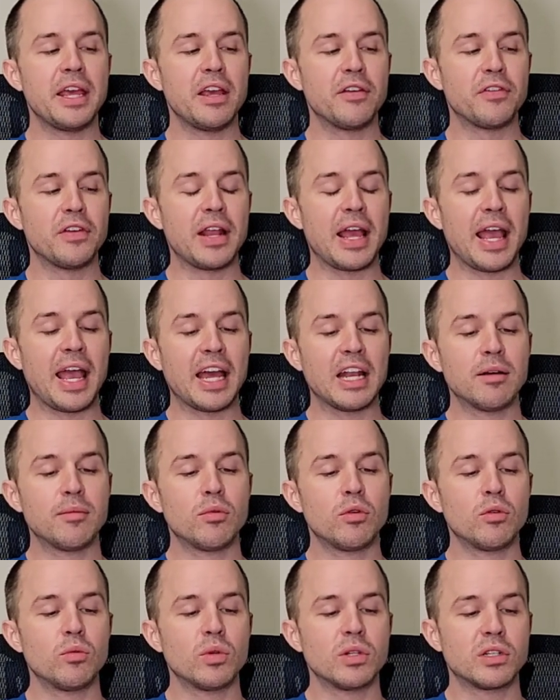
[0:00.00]
if an
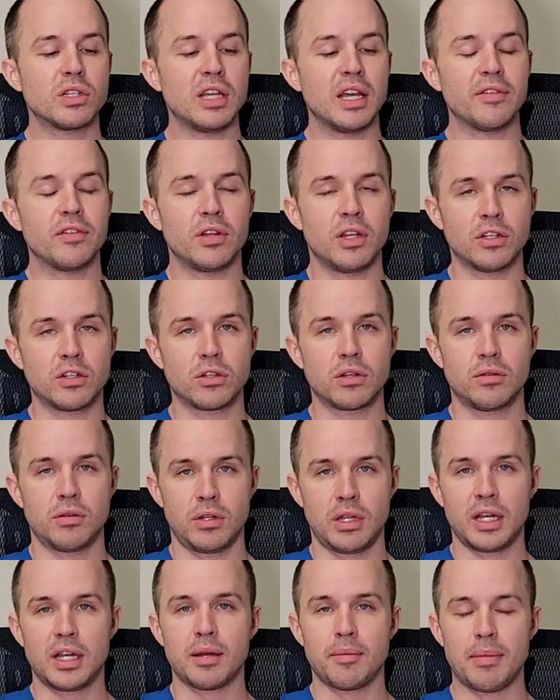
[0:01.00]
animal was given this, uh,
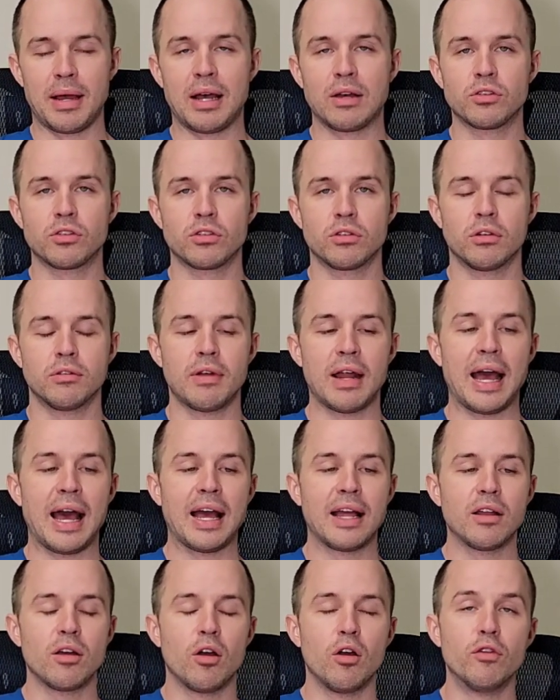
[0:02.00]
like a mouse or a
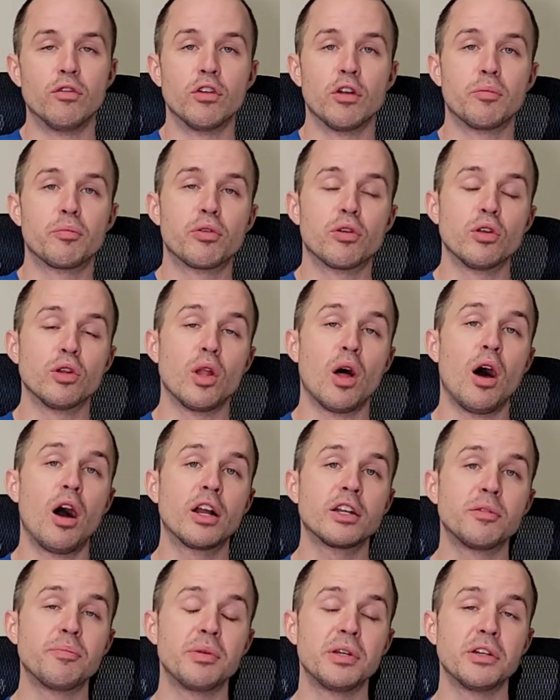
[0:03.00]
rat, over a
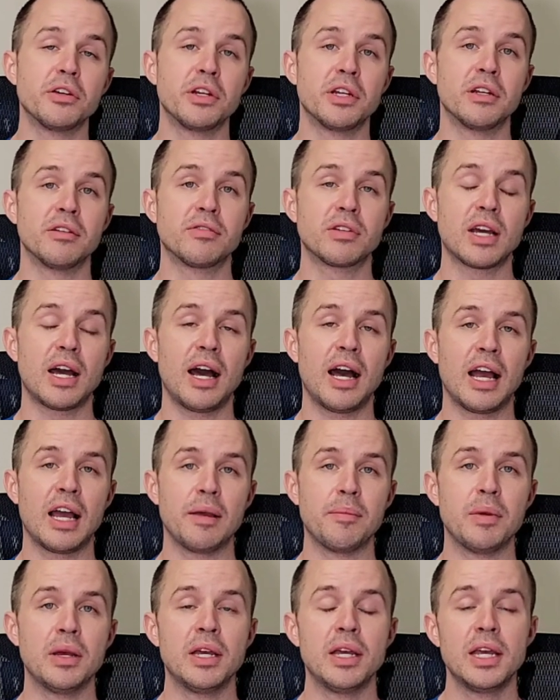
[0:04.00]
prolonged period of
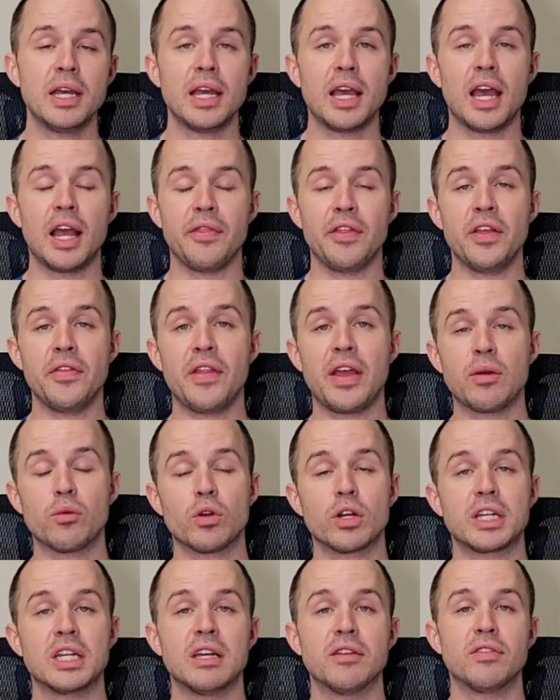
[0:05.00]
time, and then they
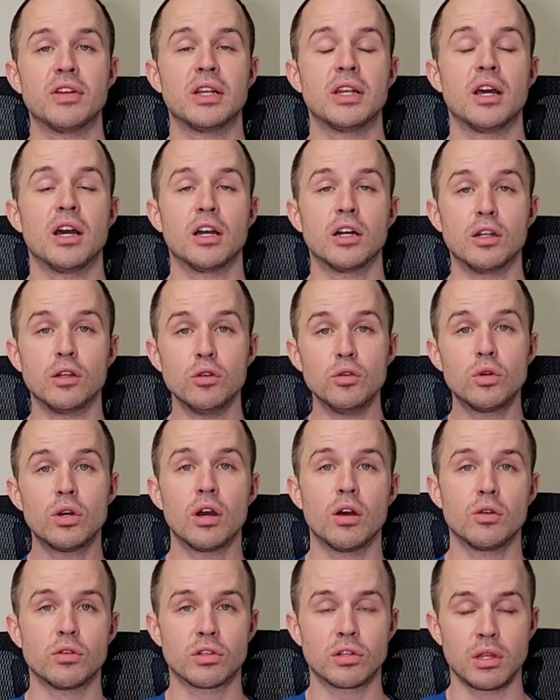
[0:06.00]
were given a
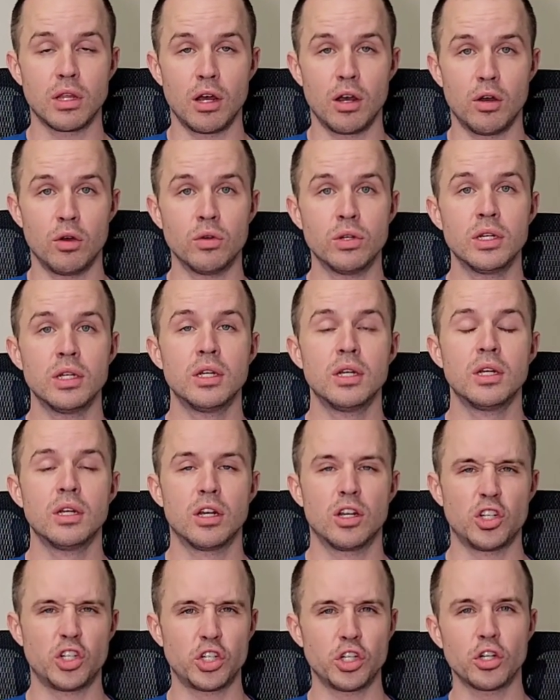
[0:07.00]
glucose load,
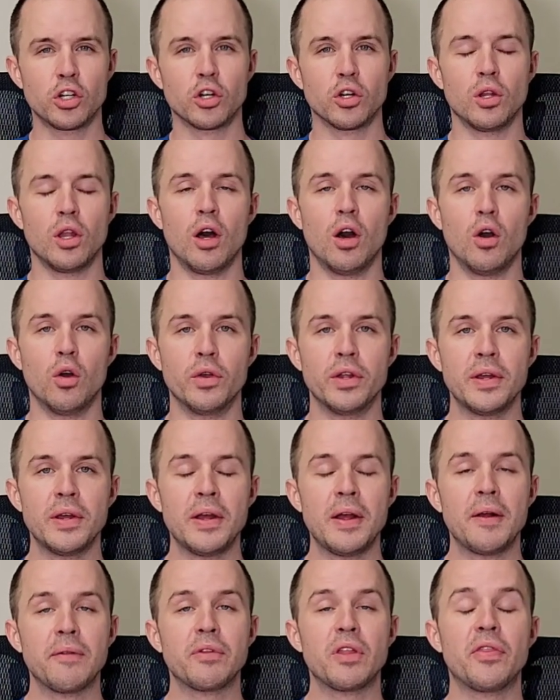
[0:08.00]
a sugar load,
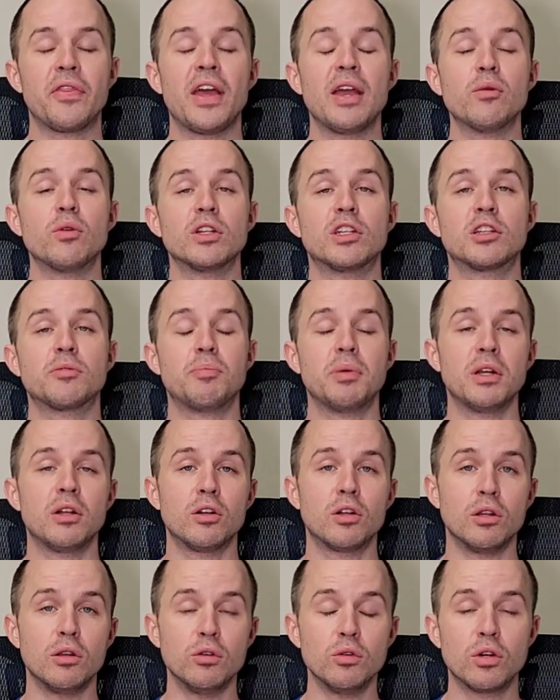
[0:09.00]
that they would
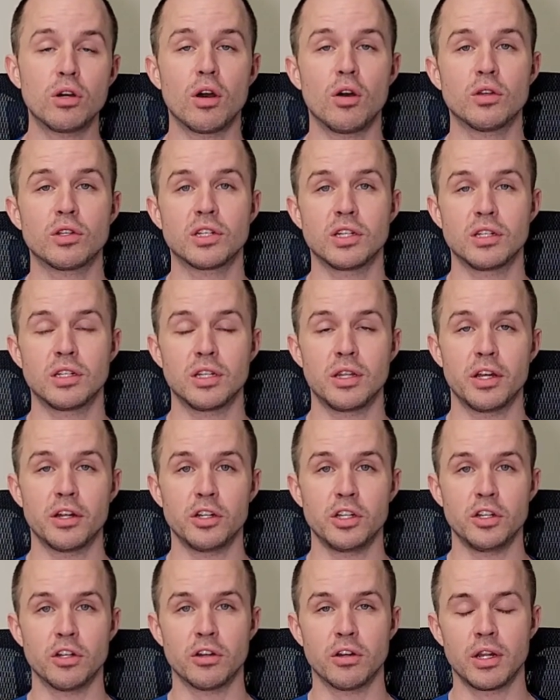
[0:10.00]
spill glucose into their
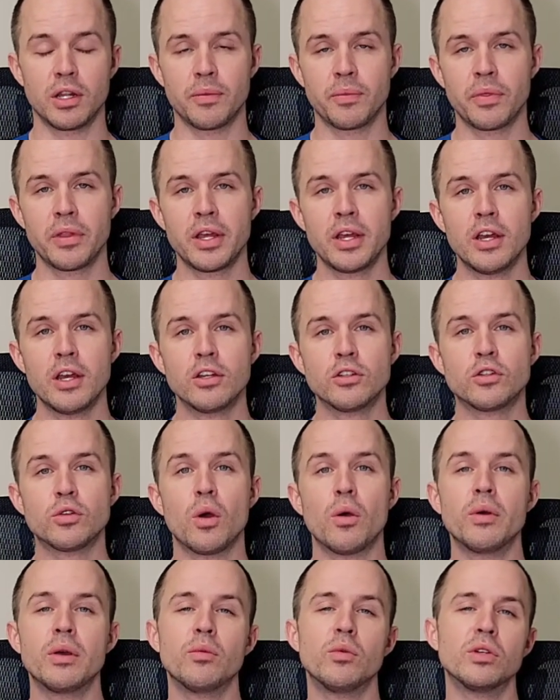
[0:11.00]
urine.
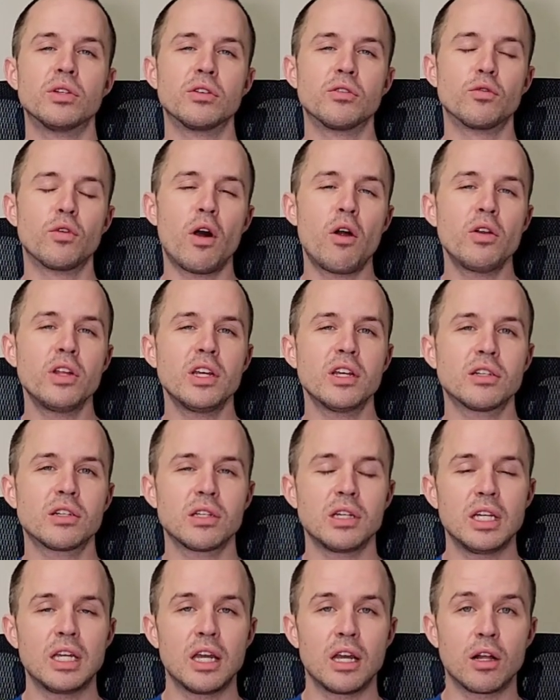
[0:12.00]
So it was
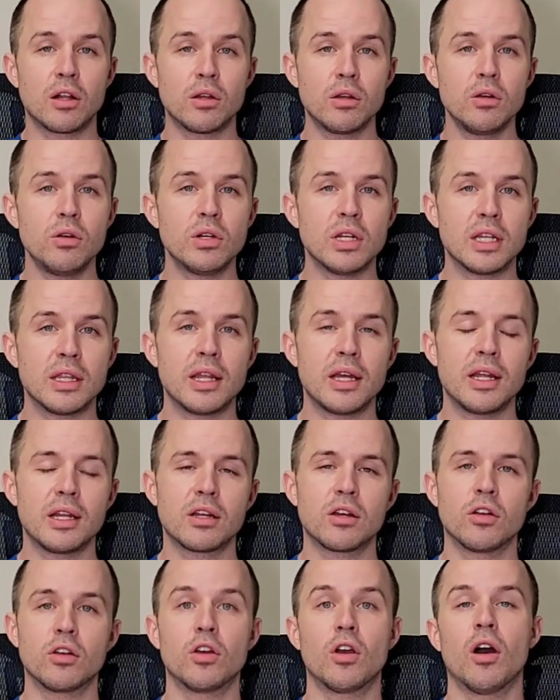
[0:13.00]
erroneously concluded that
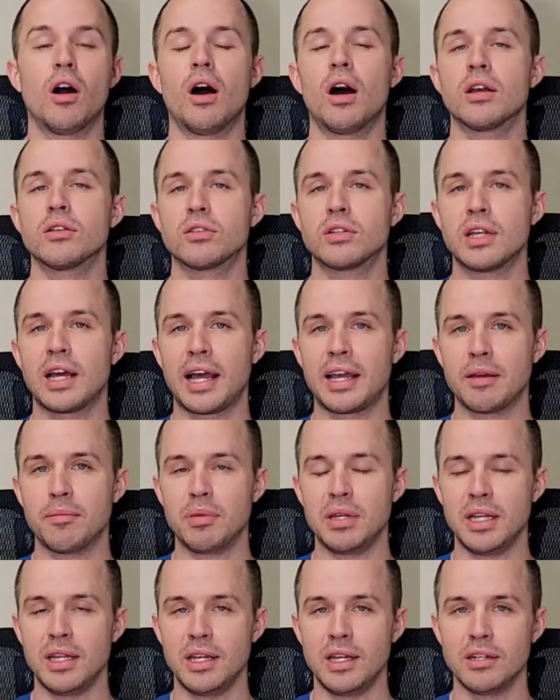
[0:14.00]
it could cause
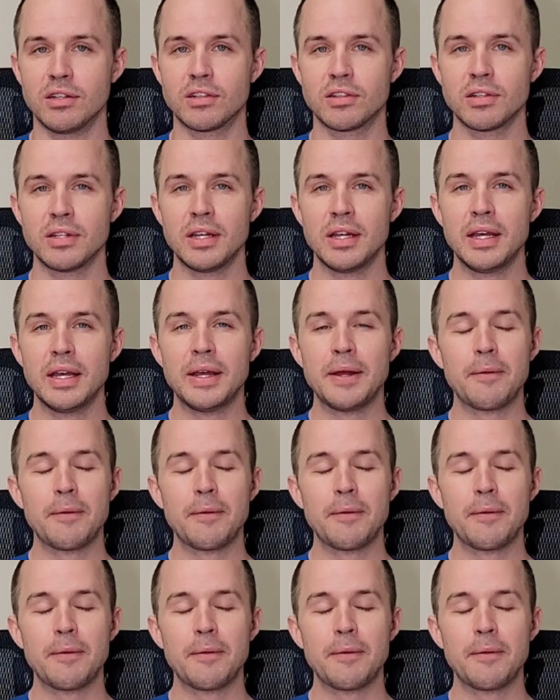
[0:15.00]
diabetes.